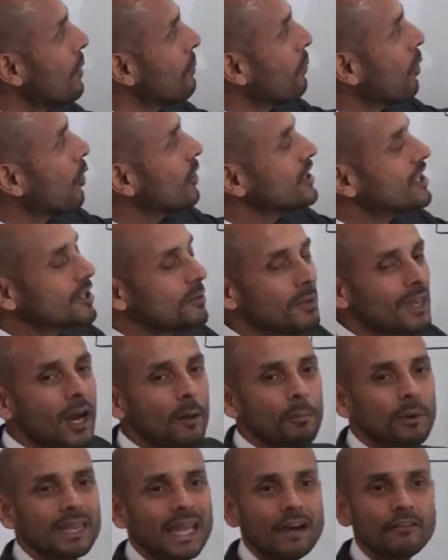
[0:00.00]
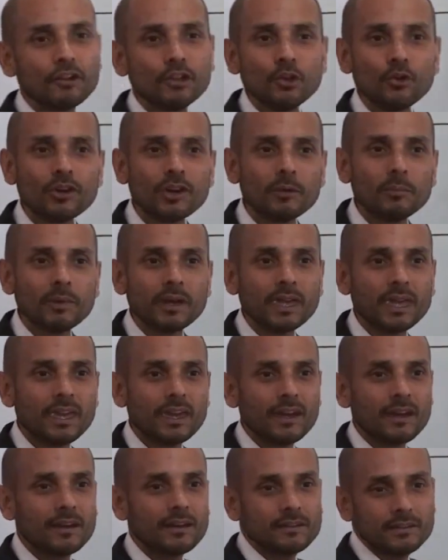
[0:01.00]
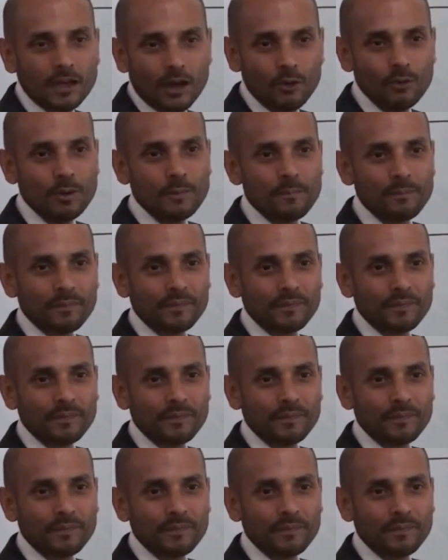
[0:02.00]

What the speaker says: polish me up and have a look at me. No.